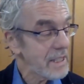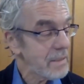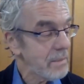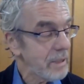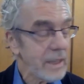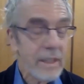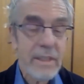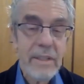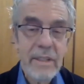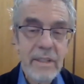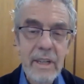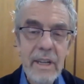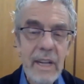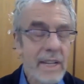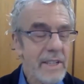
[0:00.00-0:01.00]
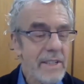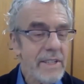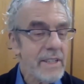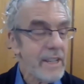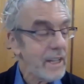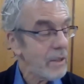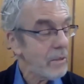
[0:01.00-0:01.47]
but the son
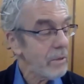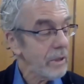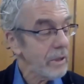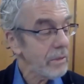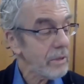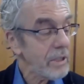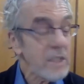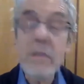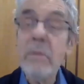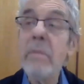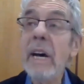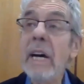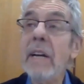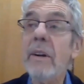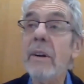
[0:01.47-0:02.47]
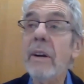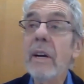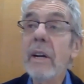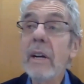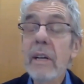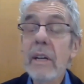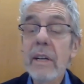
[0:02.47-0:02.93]
hasn't said a word. What's the matter?
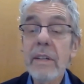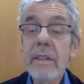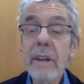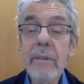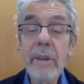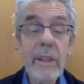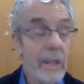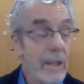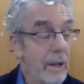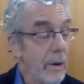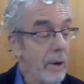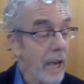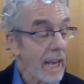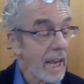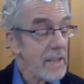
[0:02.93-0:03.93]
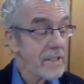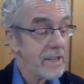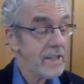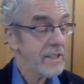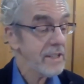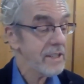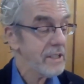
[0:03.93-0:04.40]
Is everything okay?
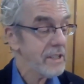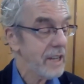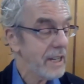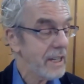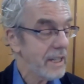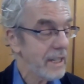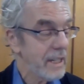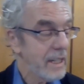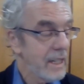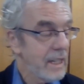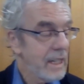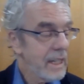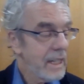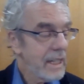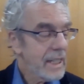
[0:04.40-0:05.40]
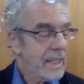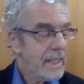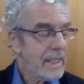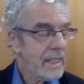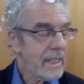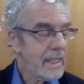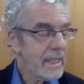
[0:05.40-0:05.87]
says the shadchan.
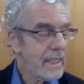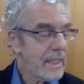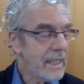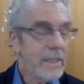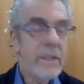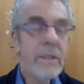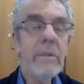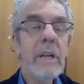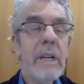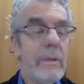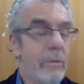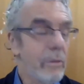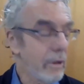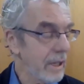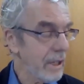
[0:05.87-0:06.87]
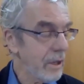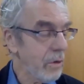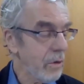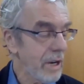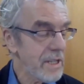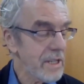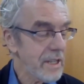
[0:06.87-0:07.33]
I, I, I do have one
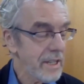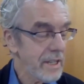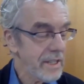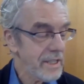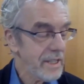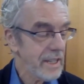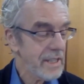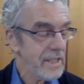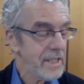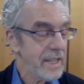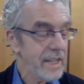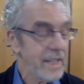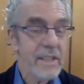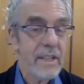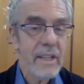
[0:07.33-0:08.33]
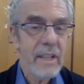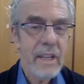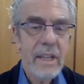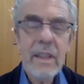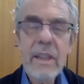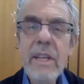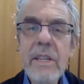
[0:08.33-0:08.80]
question, the son says.
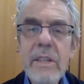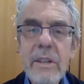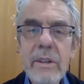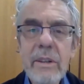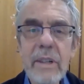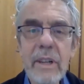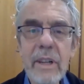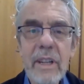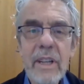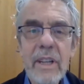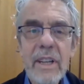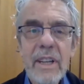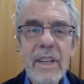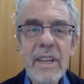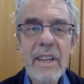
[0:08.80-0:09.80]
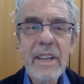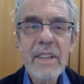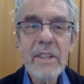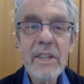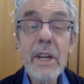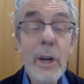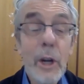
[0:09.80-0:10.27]
This girl, is
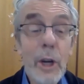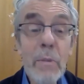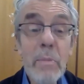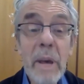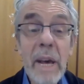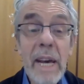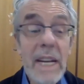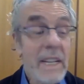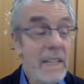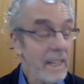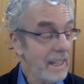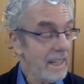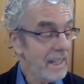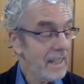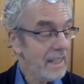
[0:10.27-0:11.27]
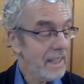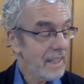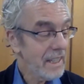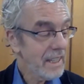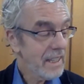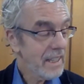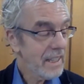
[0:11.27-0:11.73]
she good in bed?
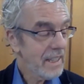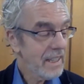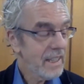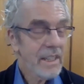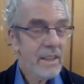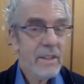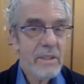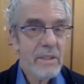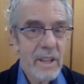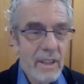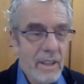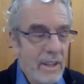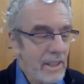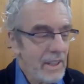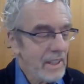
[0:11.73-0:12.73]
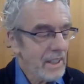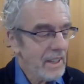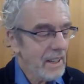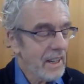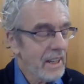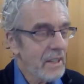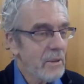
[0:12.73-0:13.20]
There's a
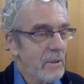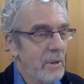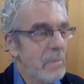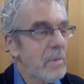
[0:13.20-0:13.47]
long, awkward